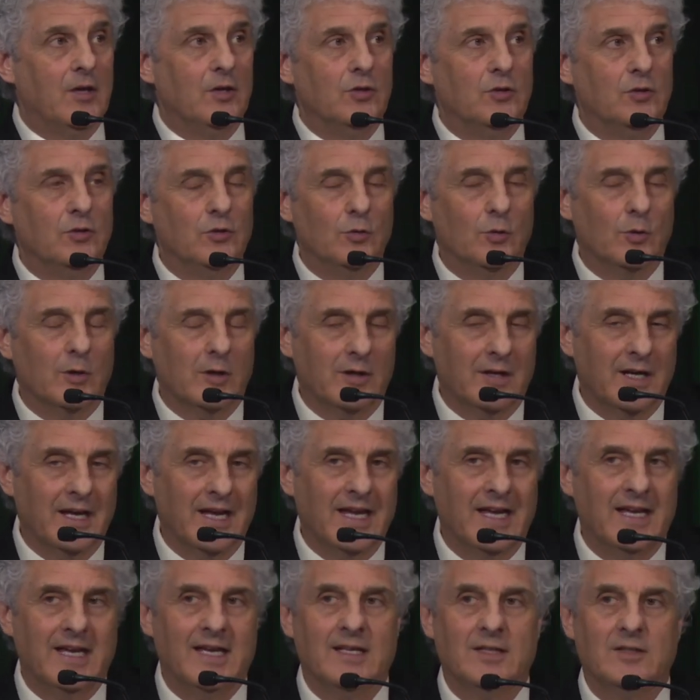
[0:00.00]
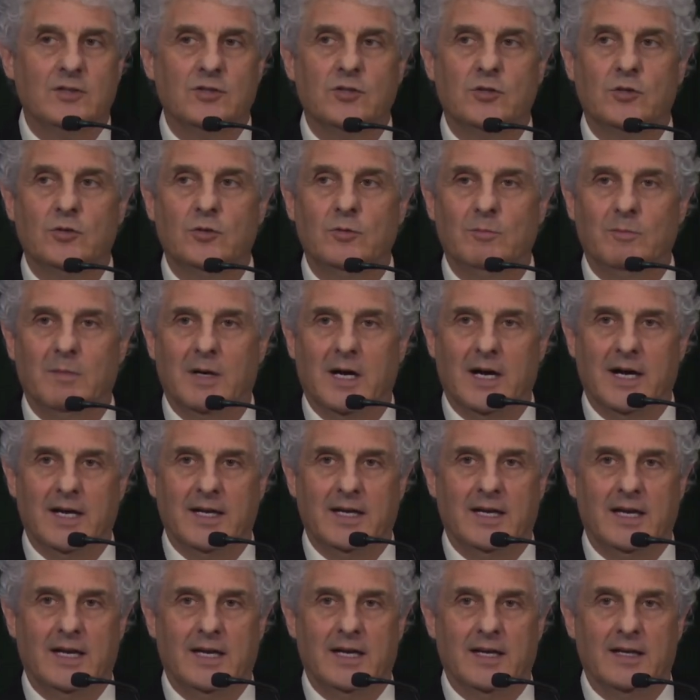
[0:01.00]
your hand to
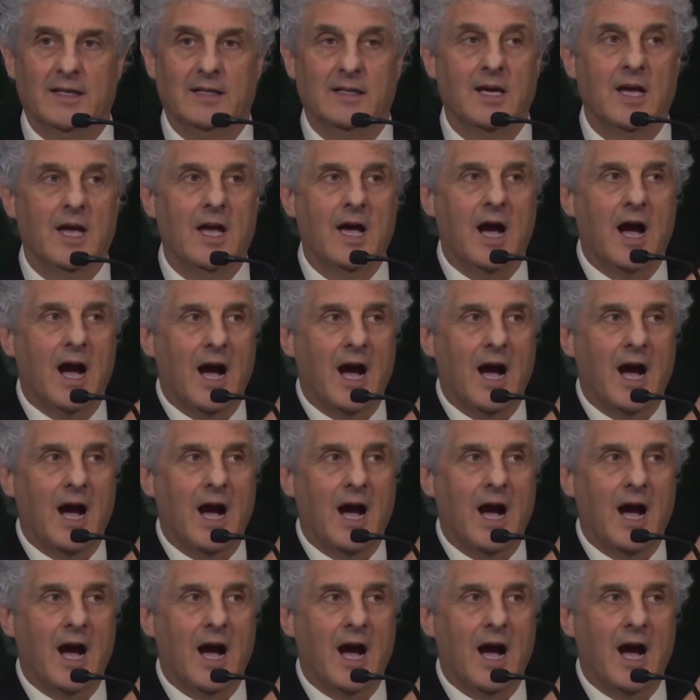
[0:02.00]
my hand.